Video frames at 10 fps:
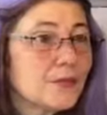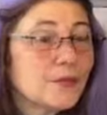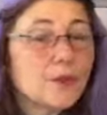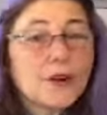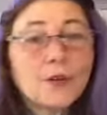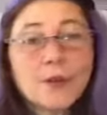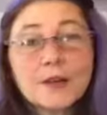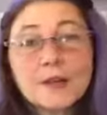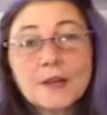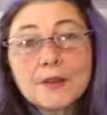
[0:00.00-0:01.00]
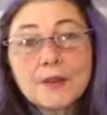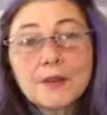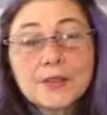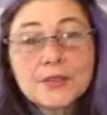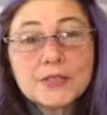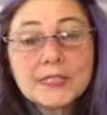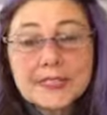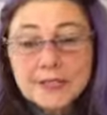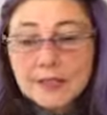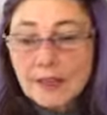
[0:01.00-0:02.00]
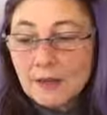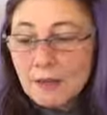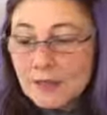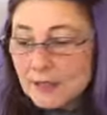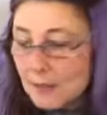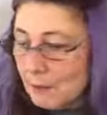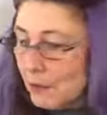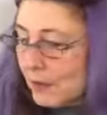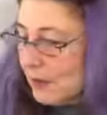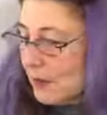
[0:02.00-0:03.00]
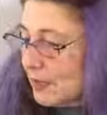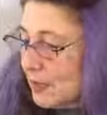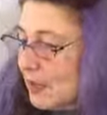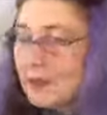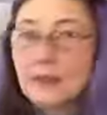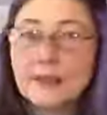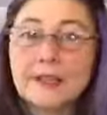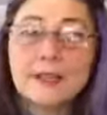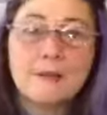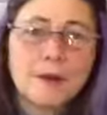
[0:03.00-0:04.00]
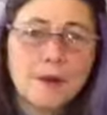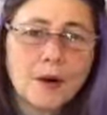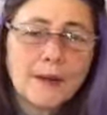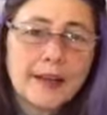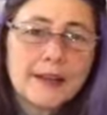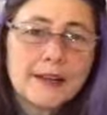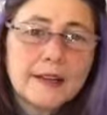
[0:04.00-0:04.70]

we're working with a horse who's chestnut, which is a bright orange color like him, but more red,